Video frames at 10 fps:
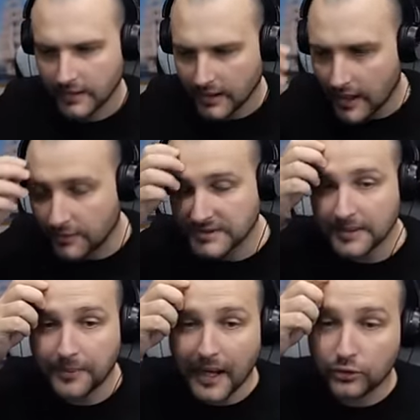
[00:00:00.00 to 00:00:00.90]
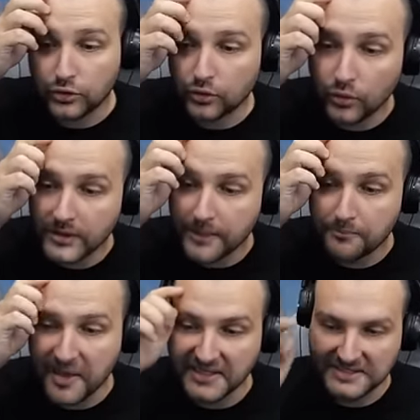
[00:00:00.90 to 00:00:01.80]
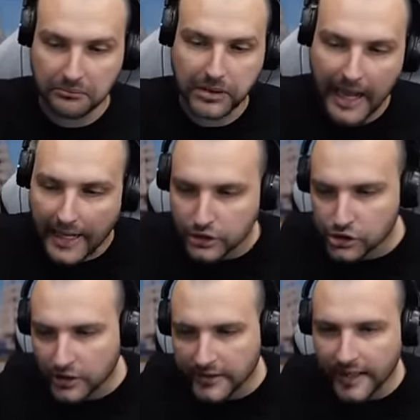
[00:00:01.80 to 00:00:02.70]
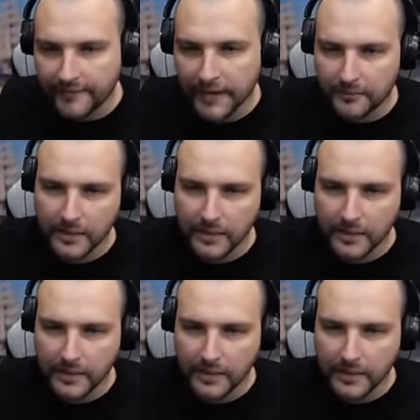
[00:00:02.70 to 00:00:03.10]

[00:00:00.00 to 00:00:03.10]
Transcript: I was about to do the best blind shot ever,